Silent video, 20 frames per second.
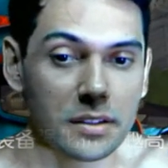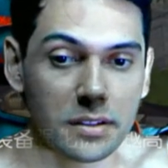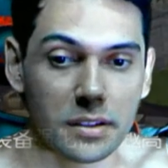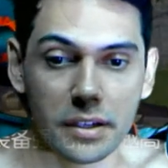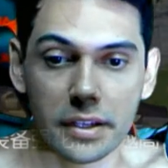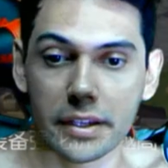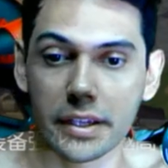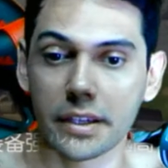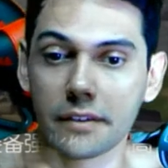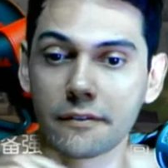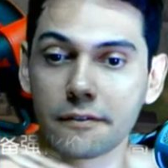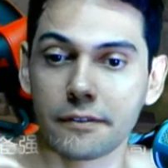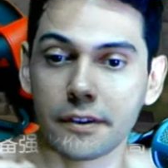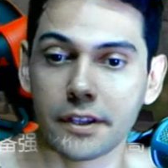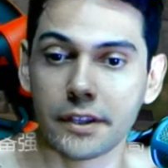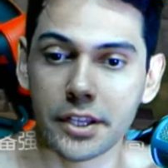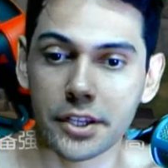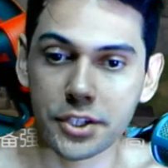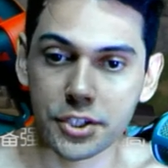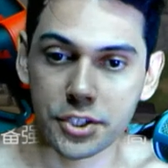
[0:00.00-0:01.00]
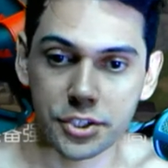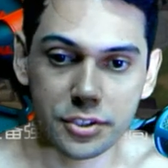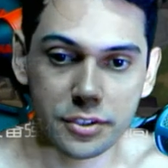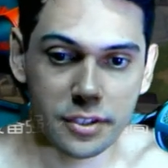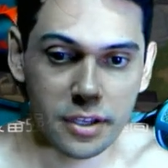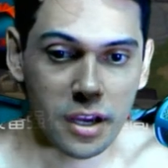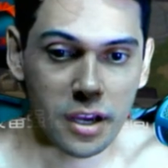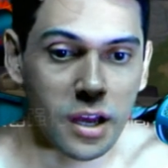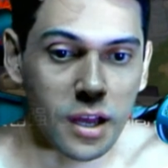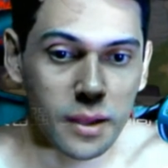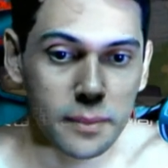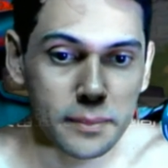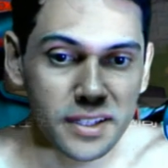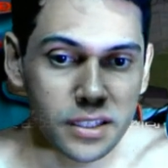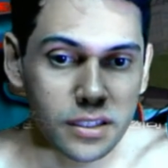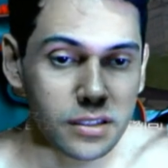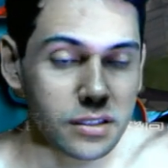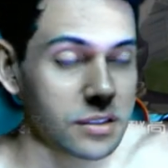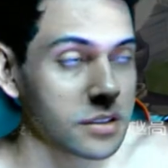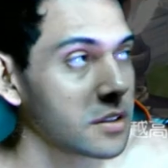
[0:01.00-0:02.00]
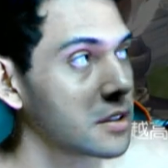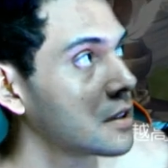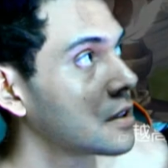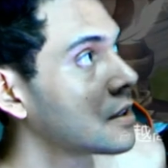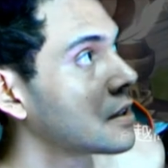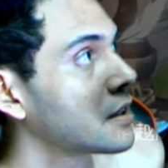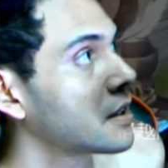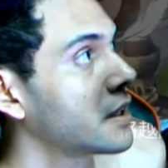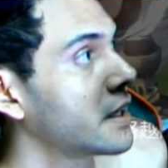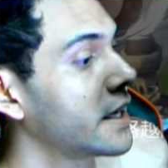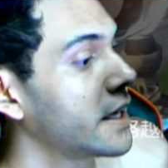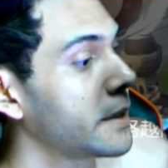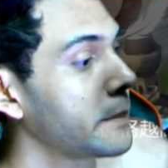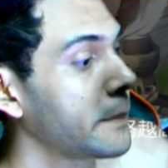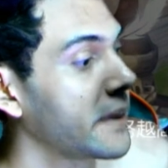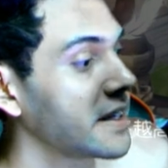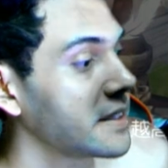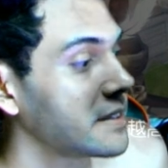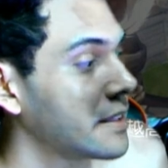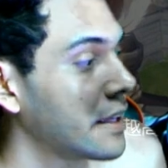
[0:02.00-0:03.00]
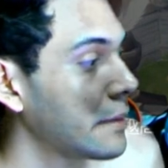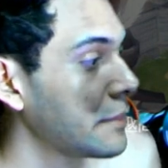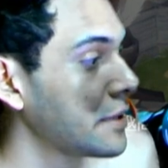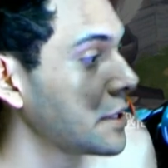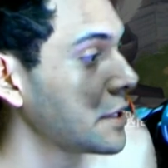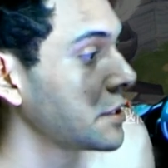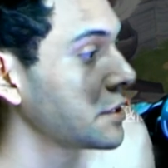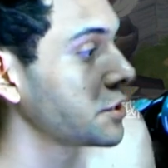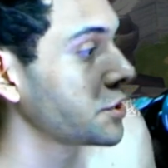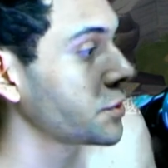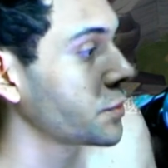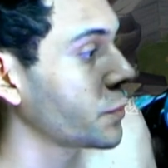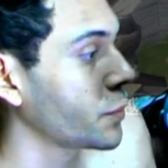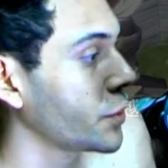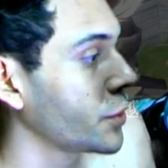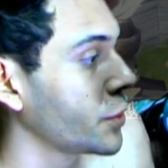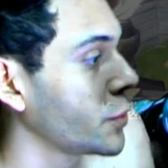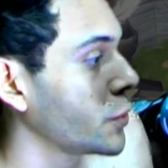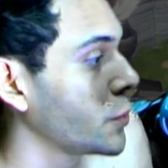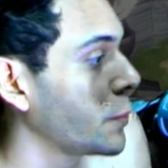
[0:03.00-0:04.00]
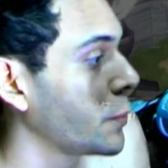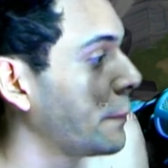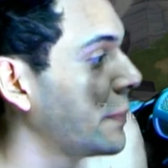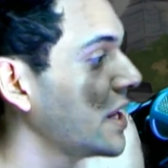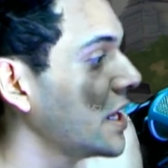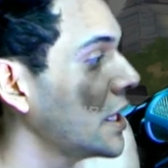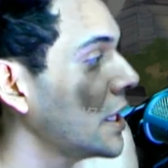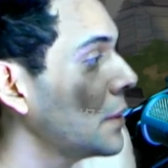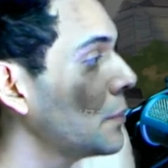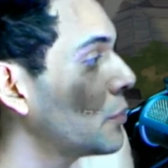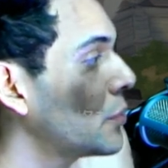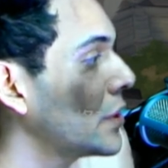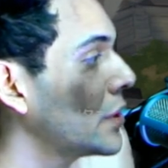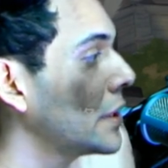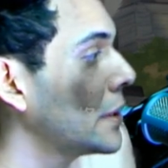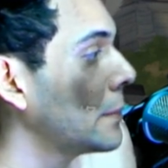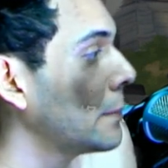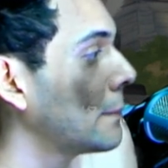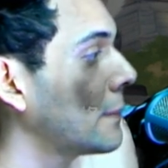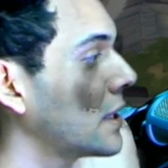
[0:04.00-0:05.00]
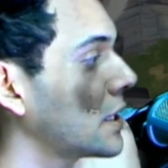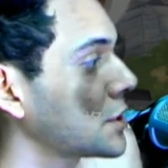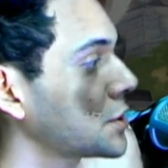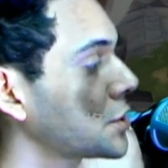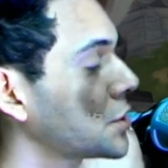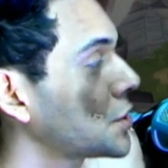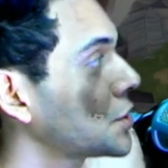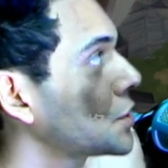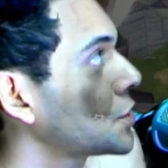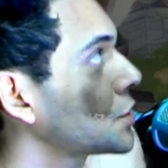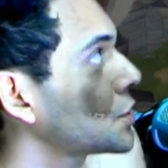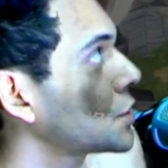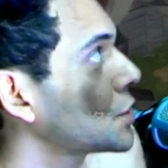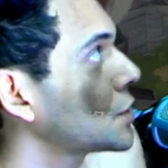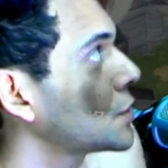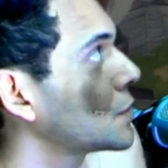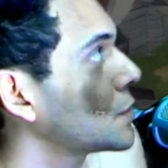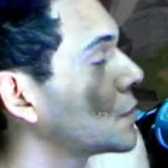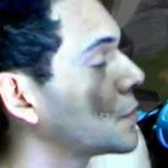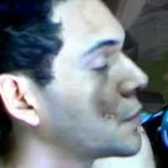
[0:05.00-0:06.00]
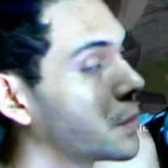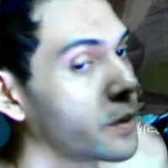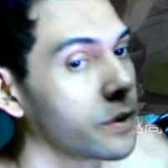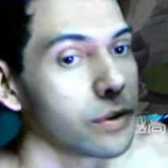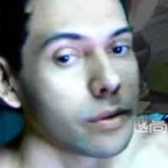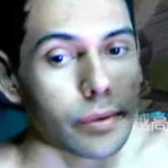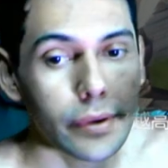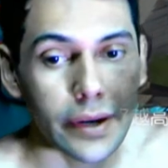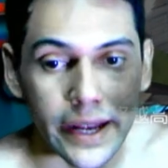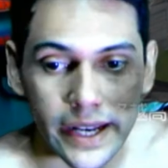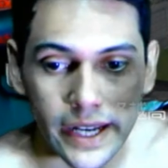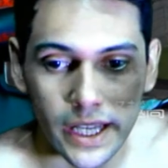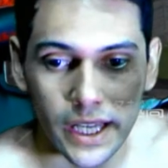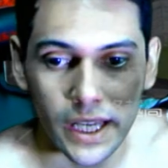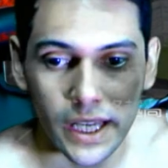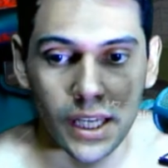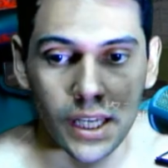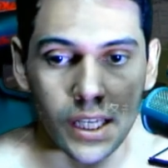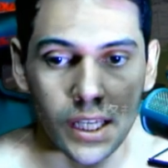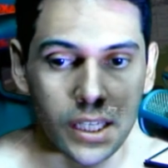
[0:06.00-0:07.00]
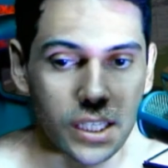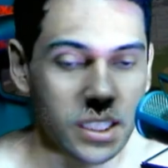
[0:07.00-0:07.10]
Then I finish the armor, and my damage will be pretty much ready.